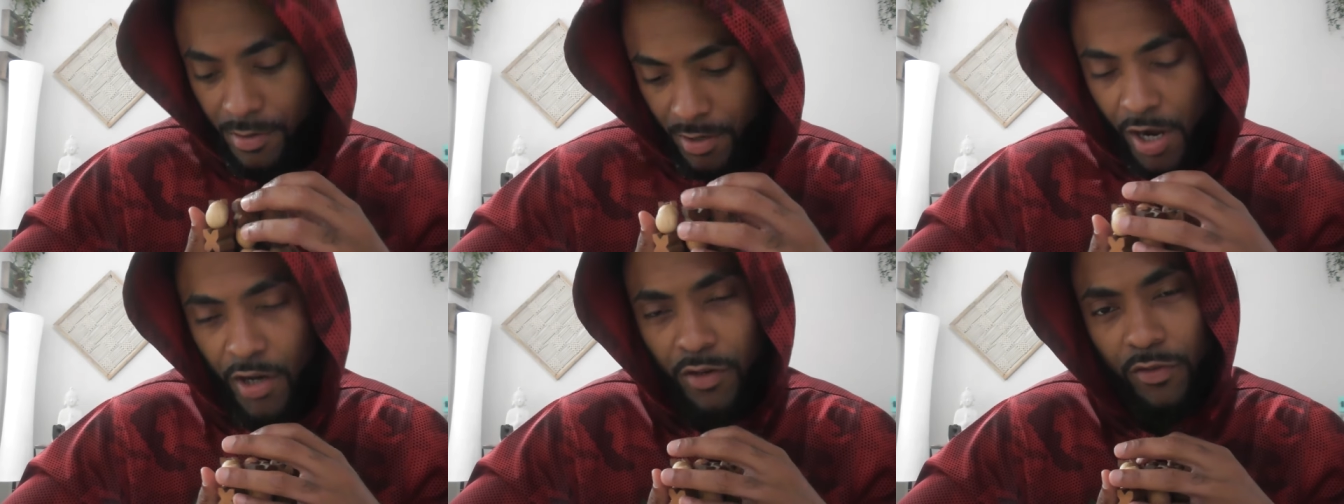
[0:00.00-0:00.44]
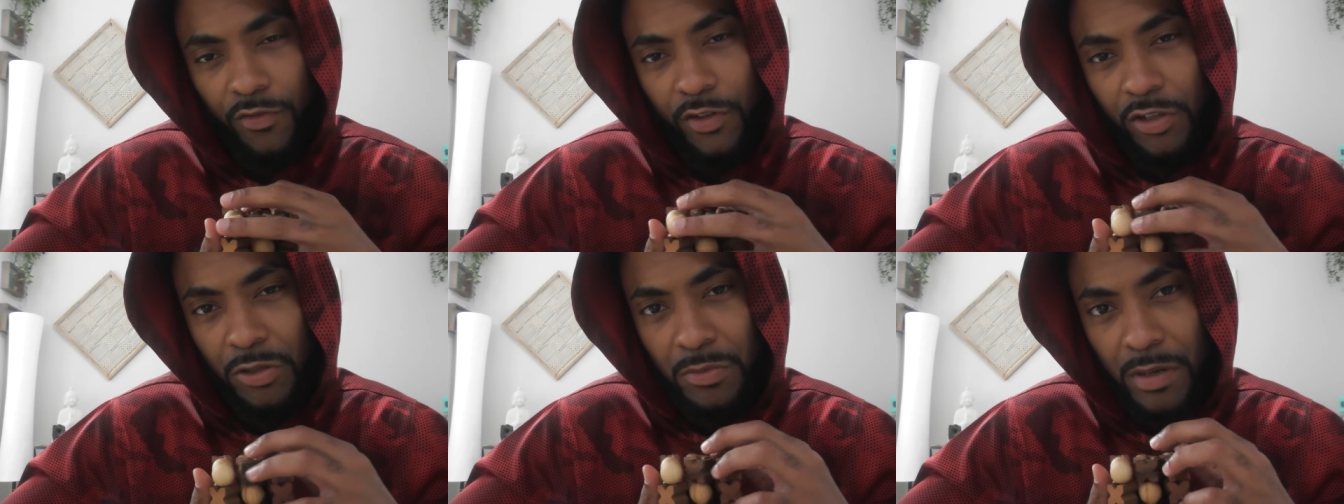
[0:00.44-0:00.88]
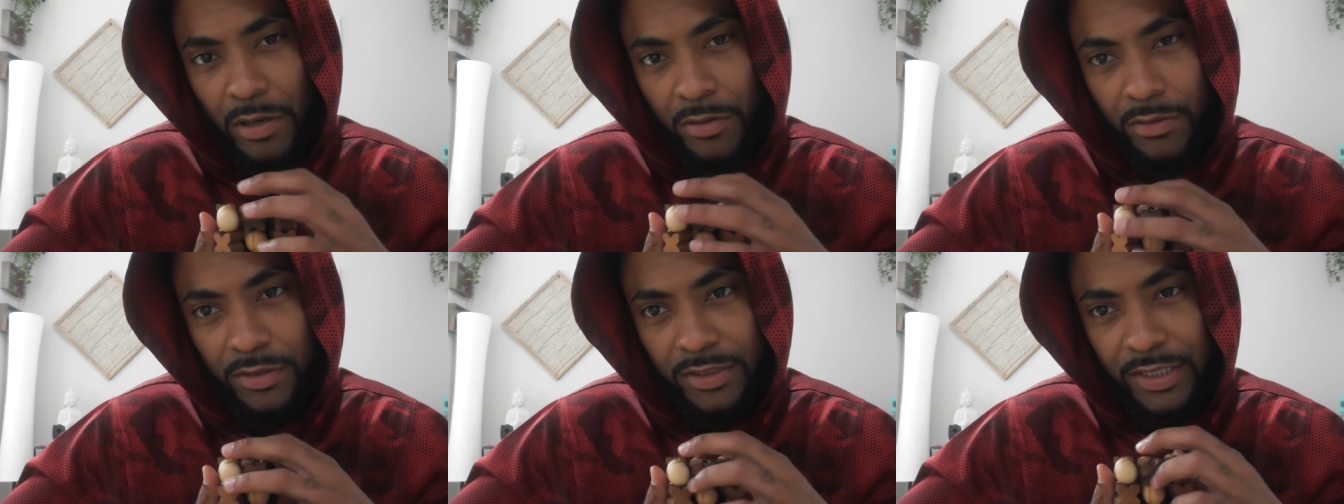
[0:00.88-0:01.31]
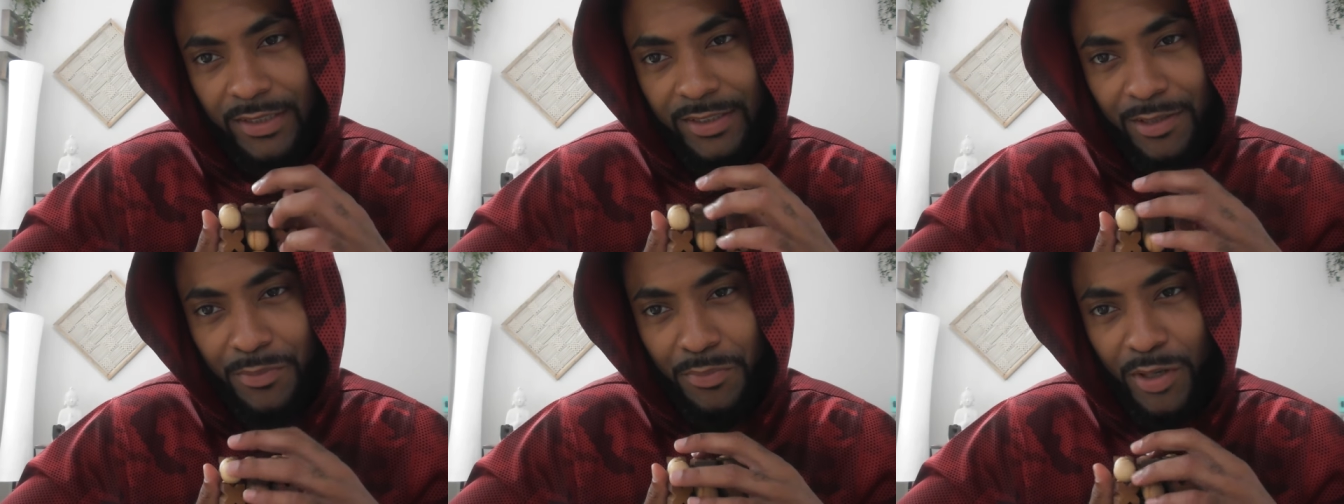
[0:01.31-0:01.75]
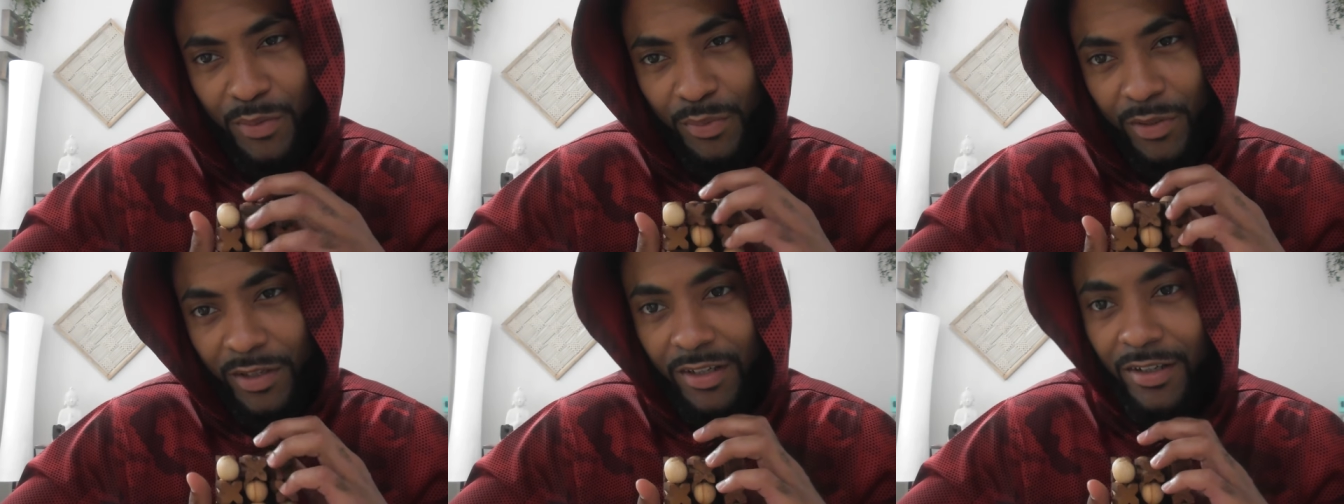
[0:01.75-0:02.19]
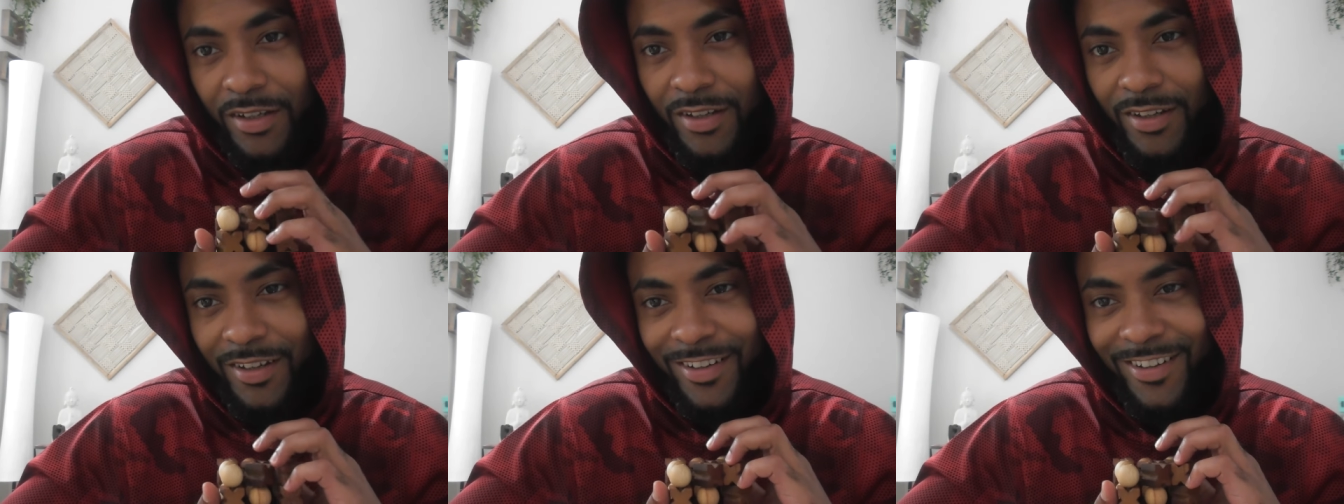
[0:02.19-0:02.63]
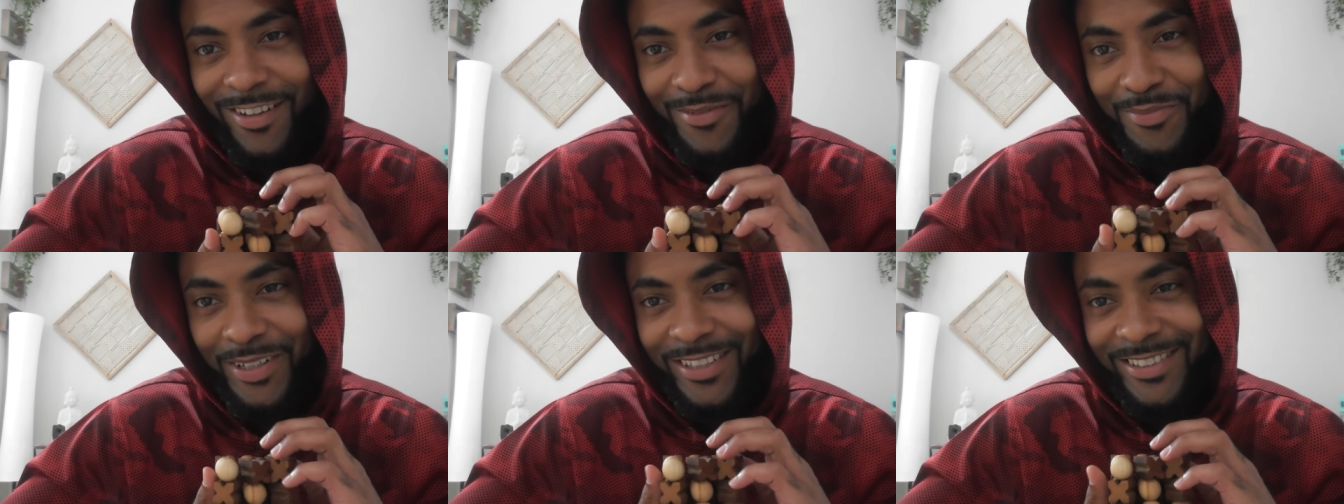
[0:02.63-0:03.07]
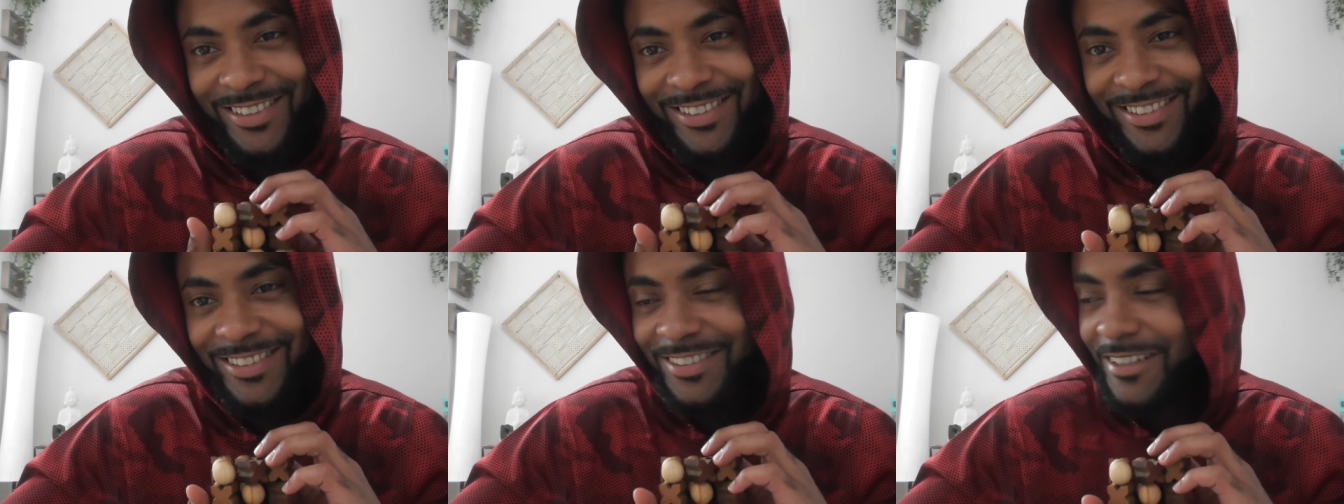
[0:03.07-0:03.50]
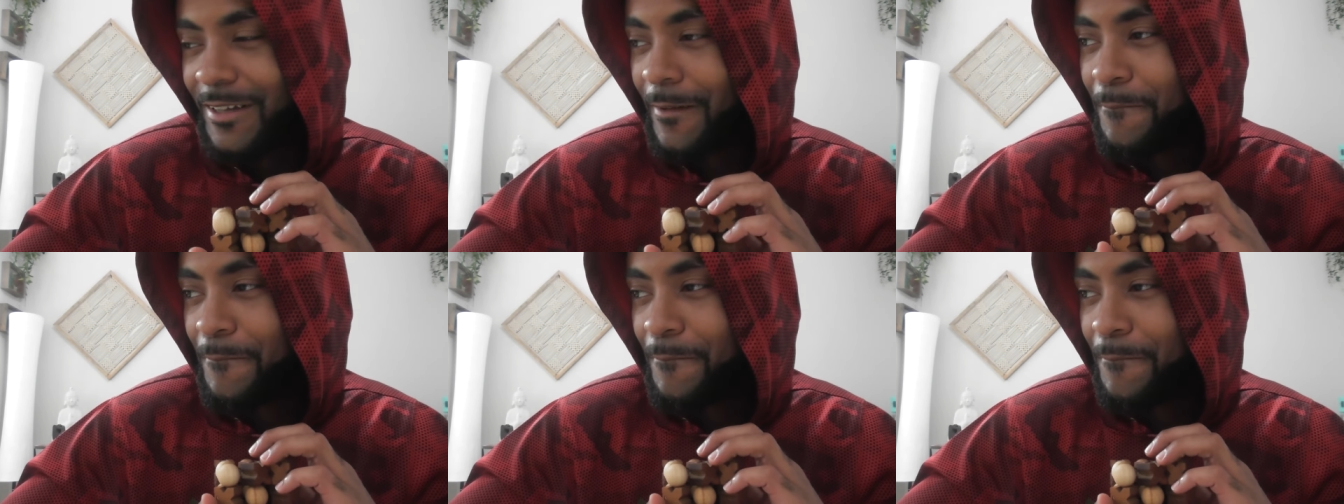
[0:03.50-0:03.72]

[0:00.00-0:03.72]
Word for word: How do you feel about sex in public places?